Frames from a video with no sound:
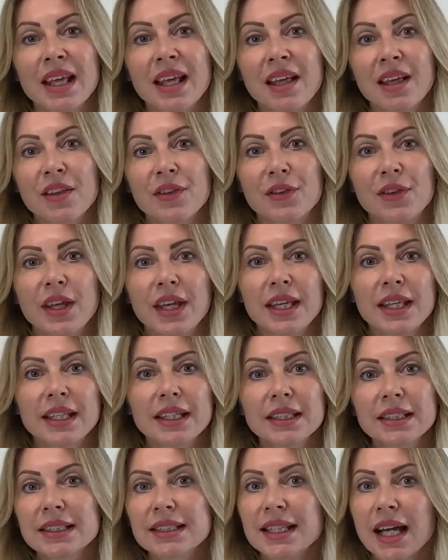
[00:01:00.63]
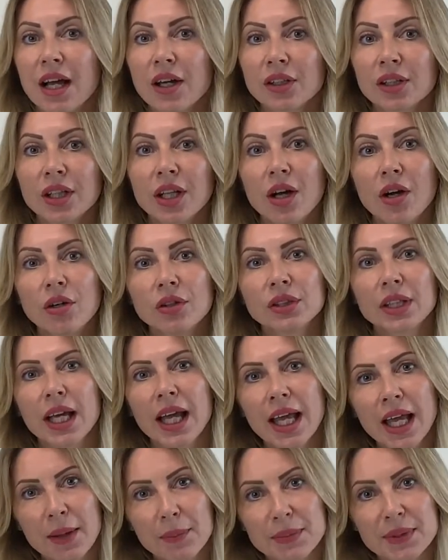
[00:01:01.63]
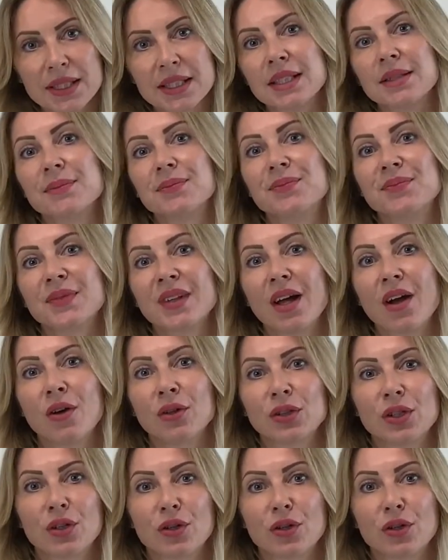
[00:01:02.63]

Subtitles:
Then download apps on your